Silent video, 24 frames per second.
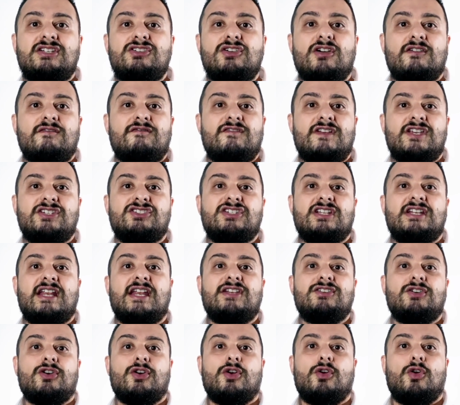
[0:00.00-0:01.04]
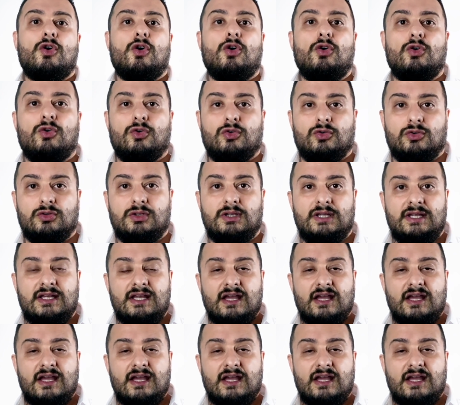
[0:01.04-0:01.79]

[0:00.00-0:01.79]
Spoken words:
your vision, and your goal?